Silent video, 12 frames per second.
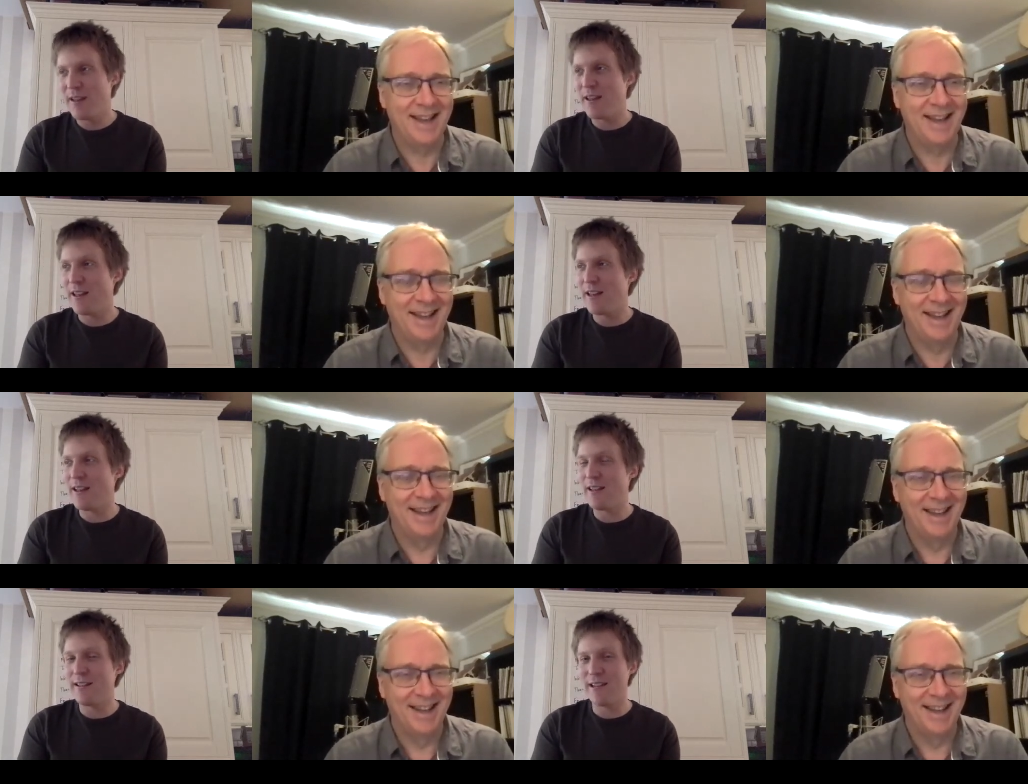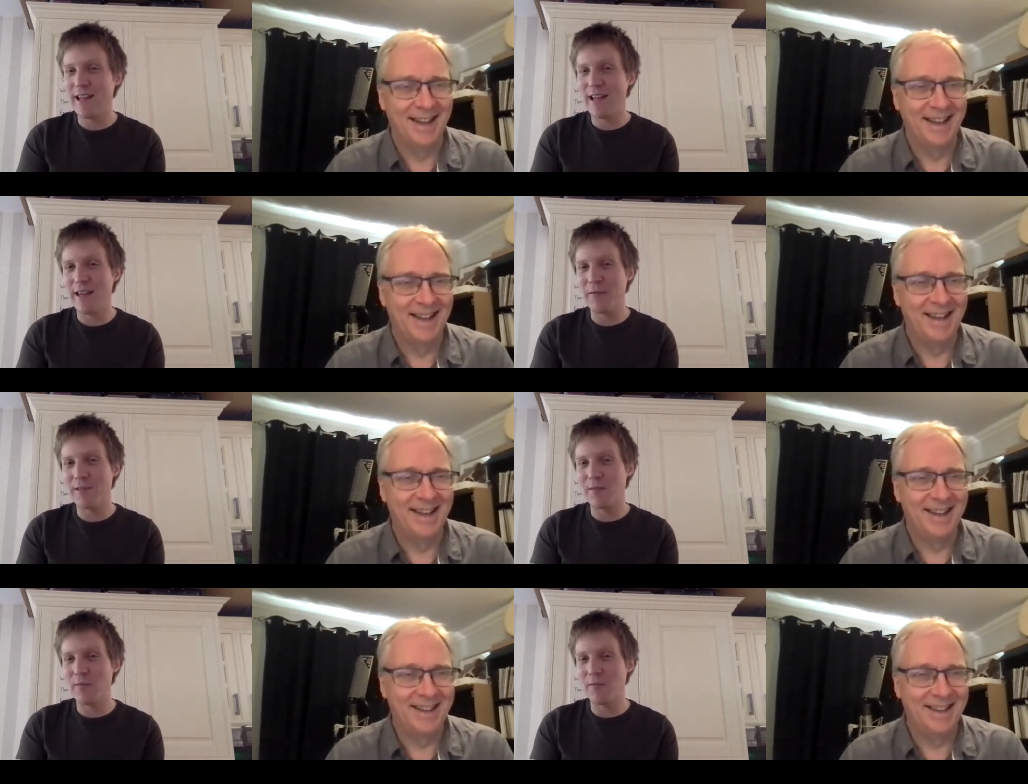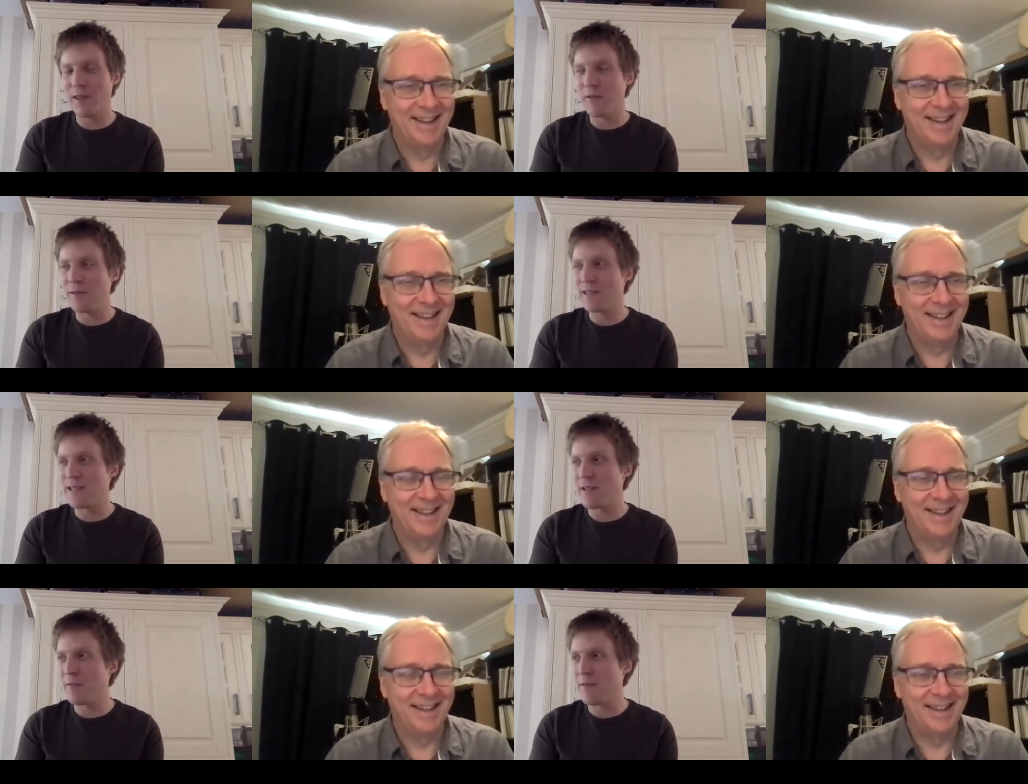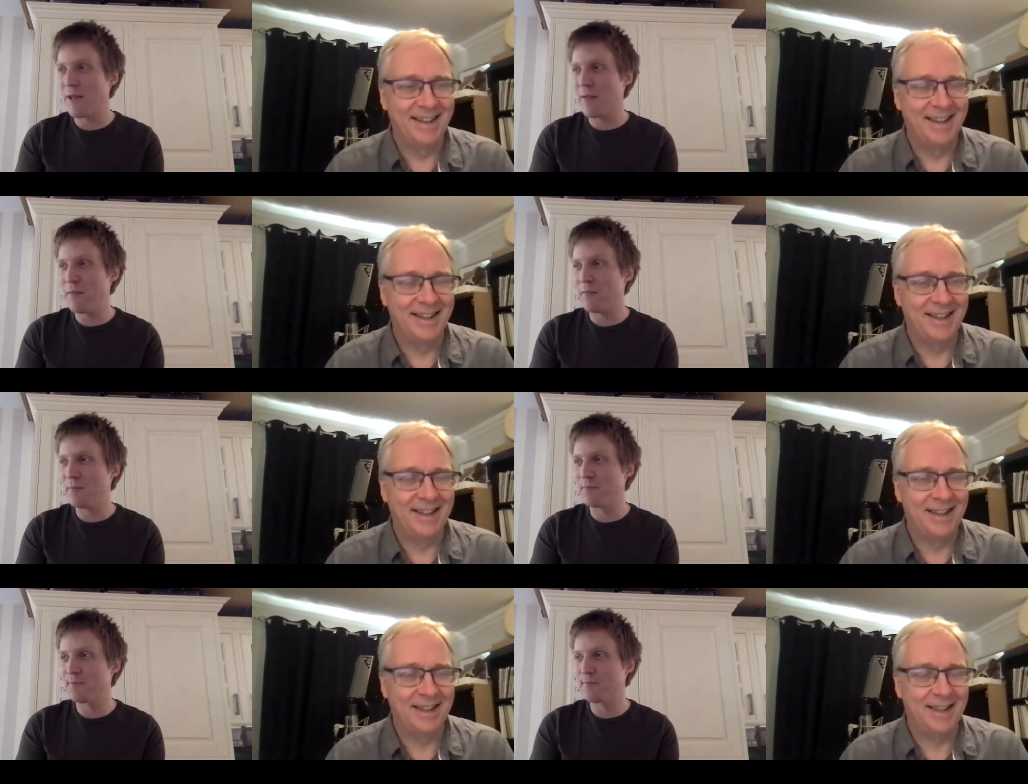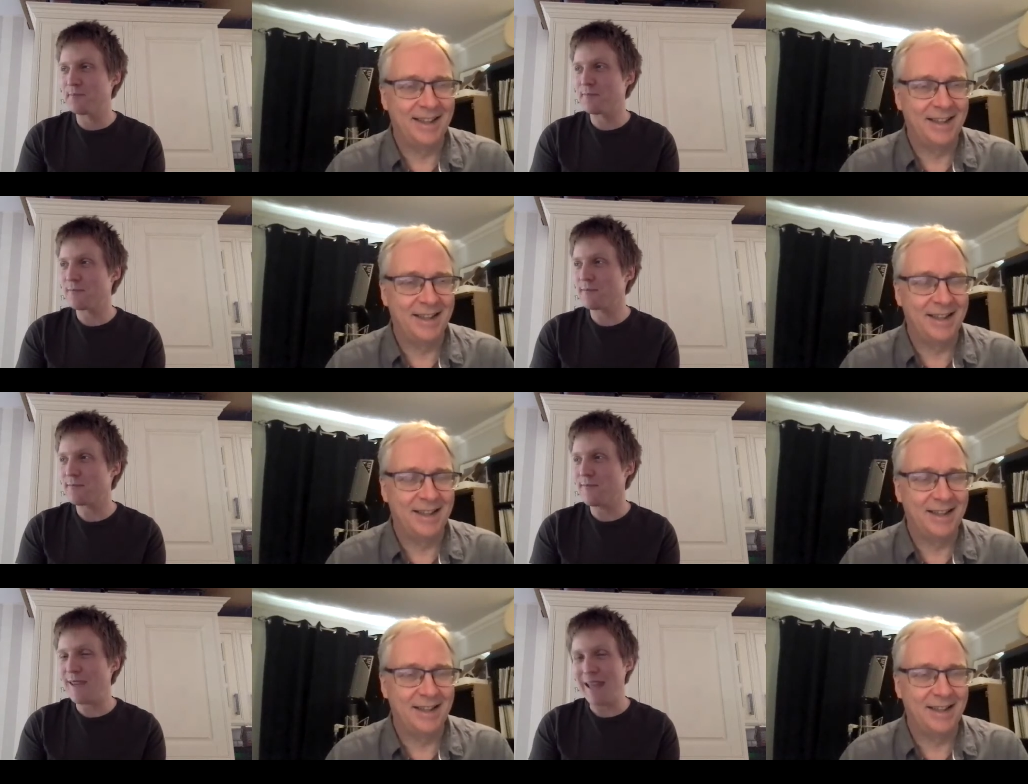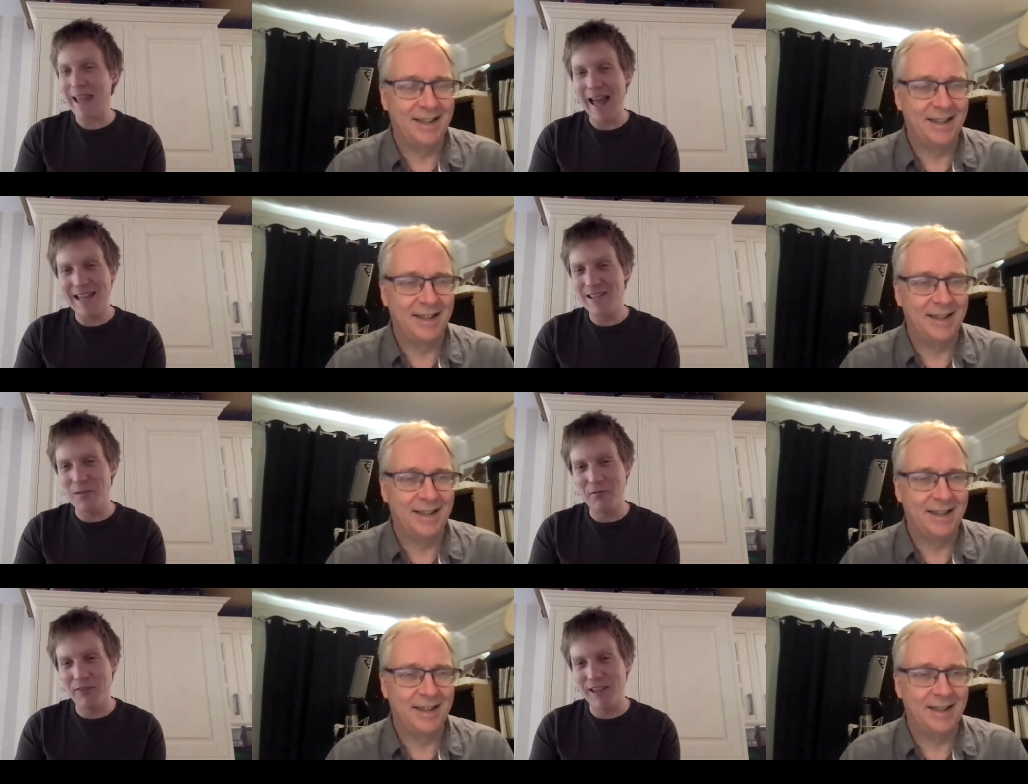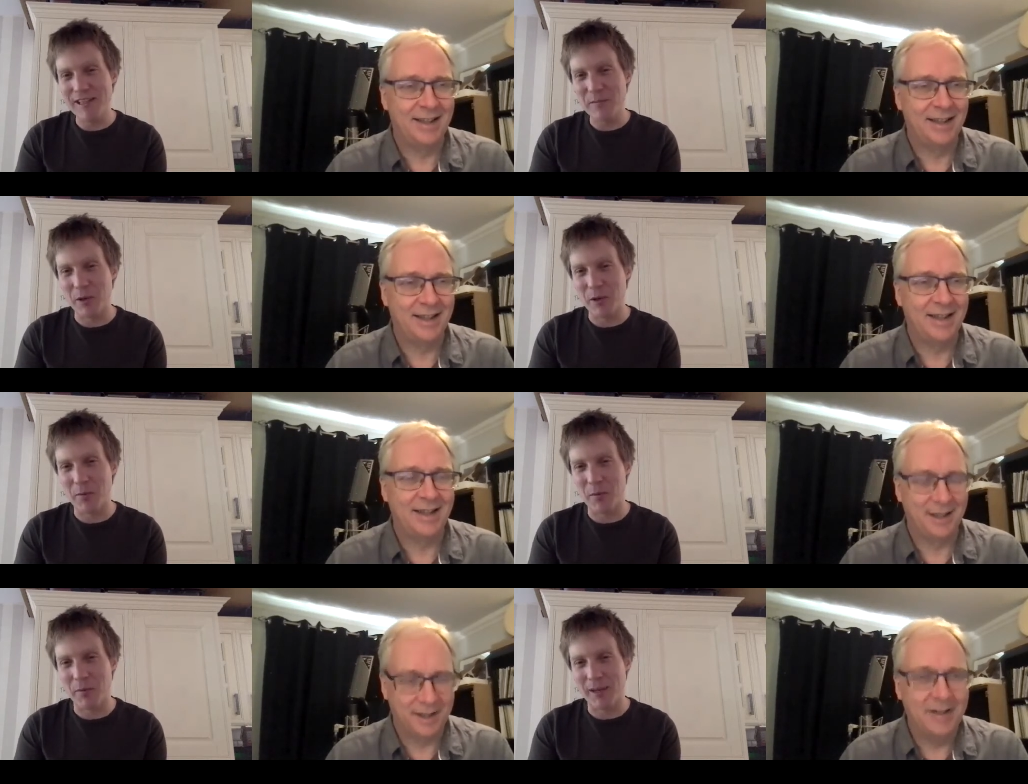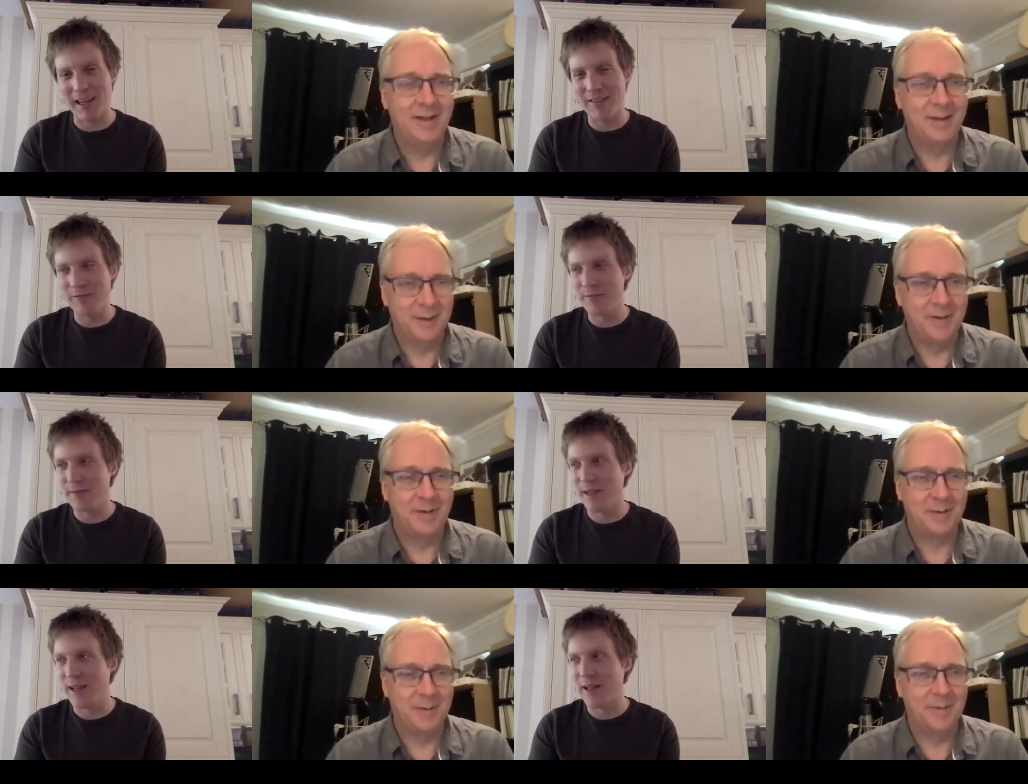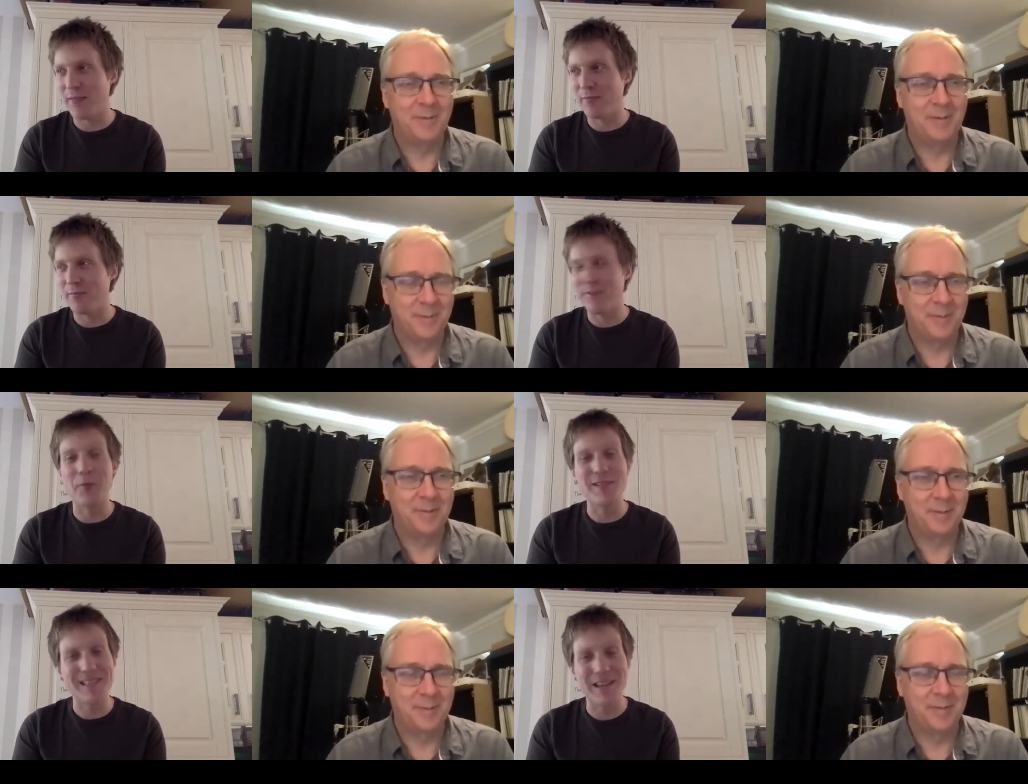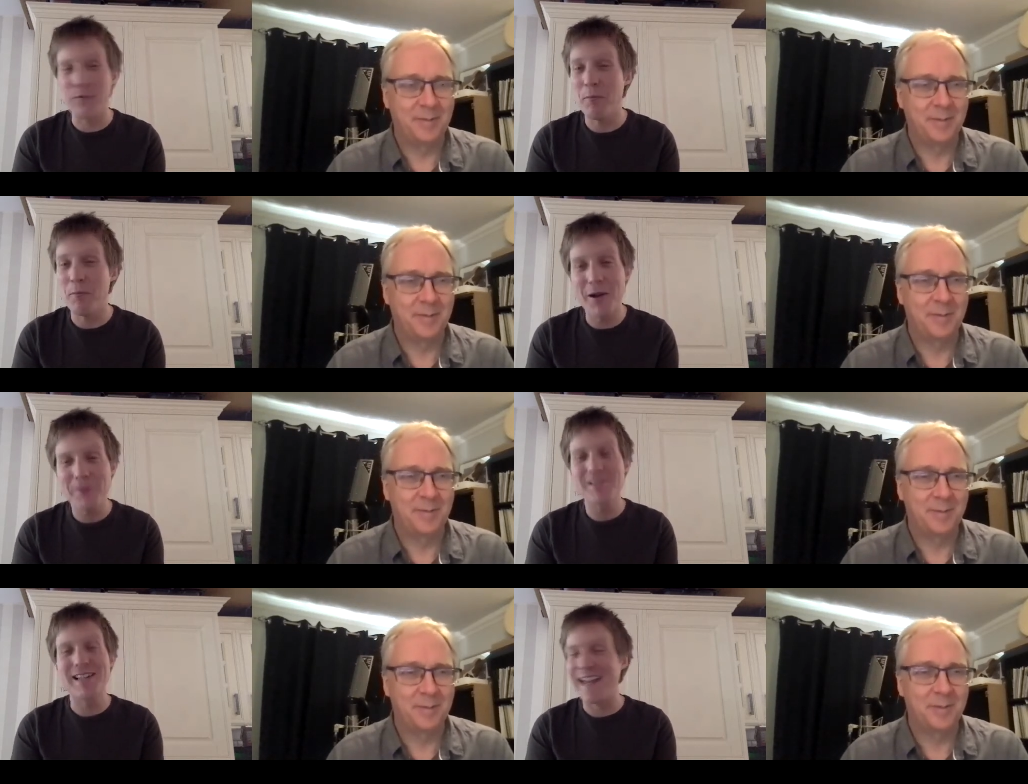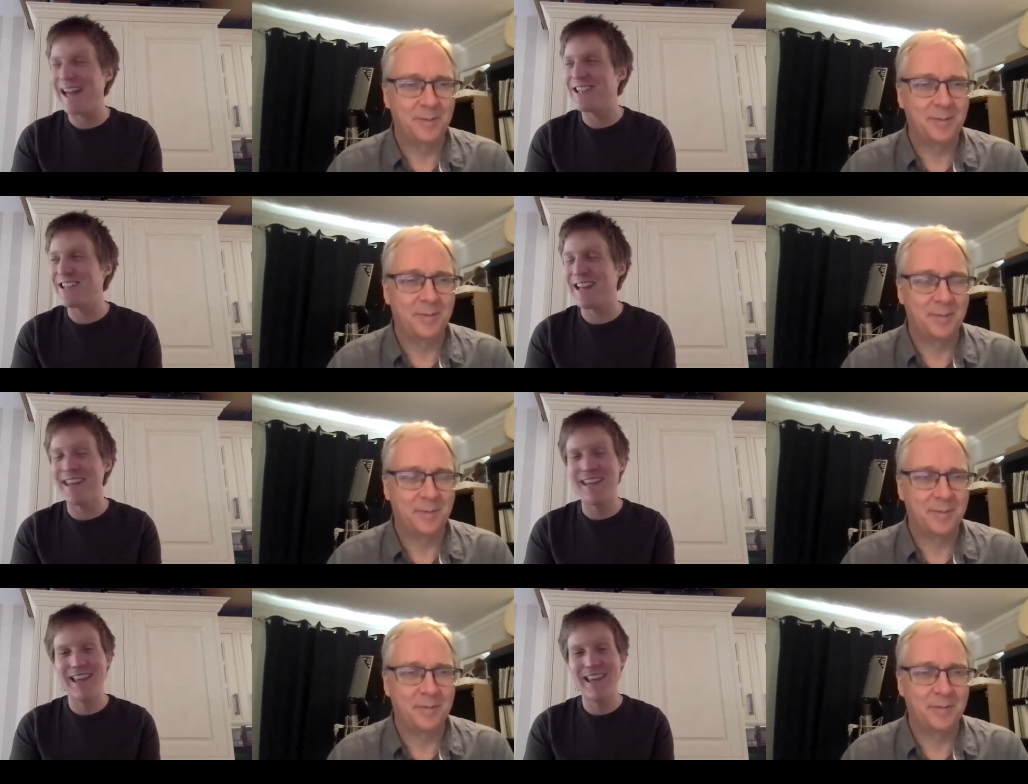Speaker 1: and yeah, there was some, there was some um, ads on Facebook probably. Um, there was mostly actually,